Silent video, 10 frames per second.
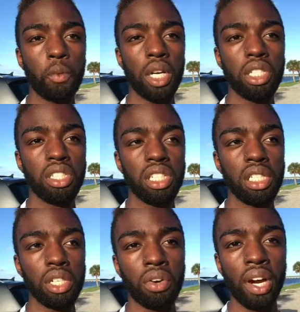which
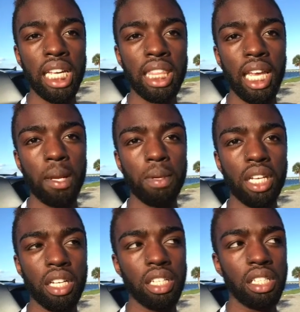is a great thing
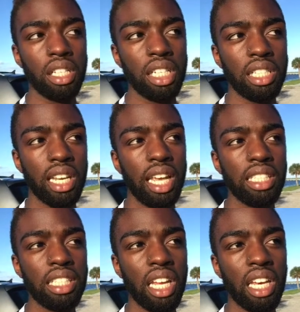because in
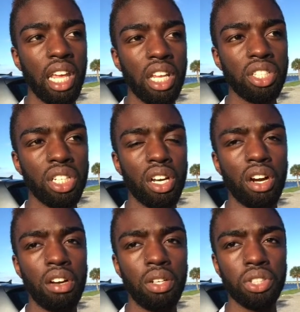today's day and age and in
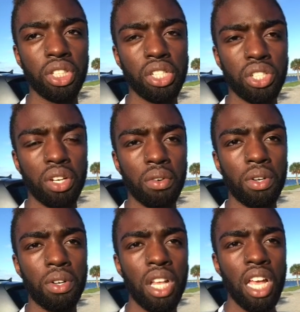our culture in
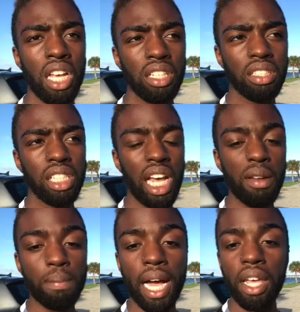general, there's a lot
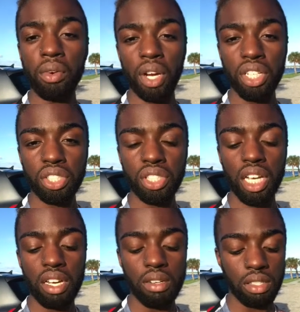of bi-erasure
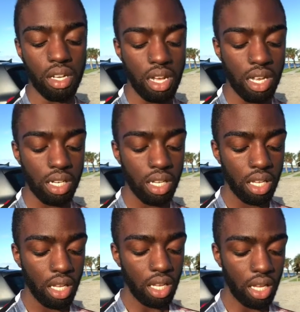that goes on.
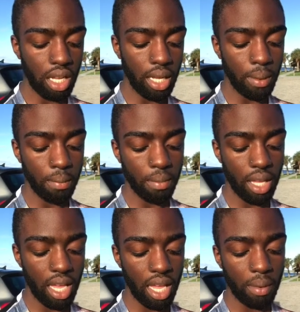
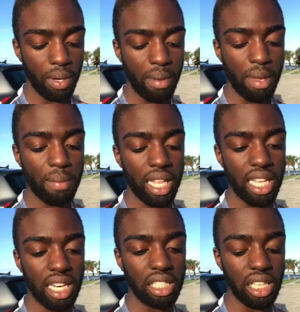And what I mean by
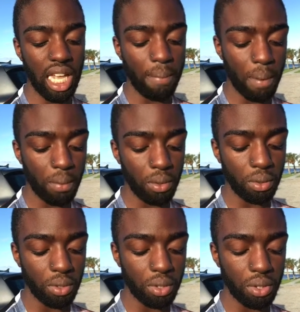that is a lot of
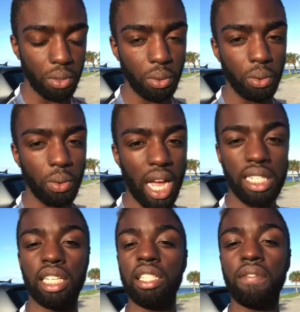people who
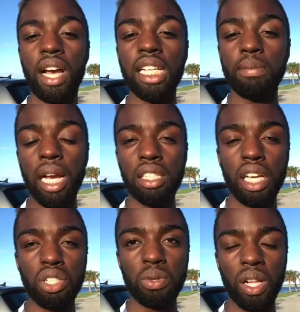identify as
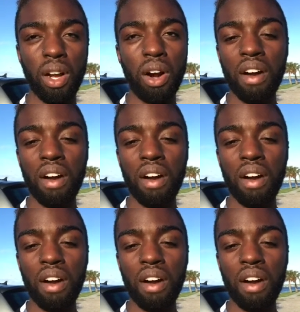bisexual are